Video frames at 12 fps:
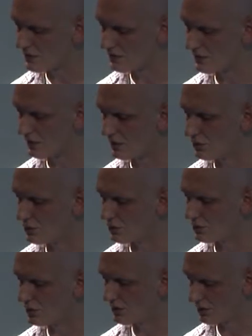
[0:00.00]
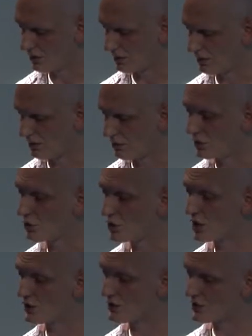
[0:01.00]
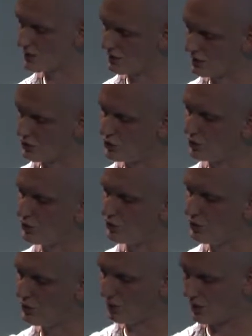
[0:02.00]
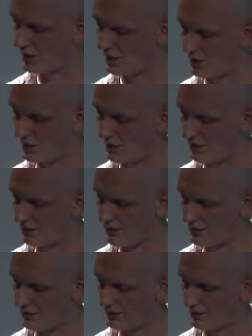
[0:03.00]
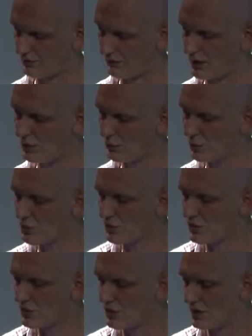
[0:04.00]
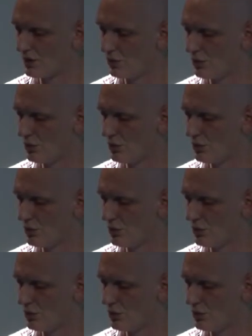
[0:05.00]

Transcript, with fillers: say you uh, it just uh, return you a, uh, a value which will say to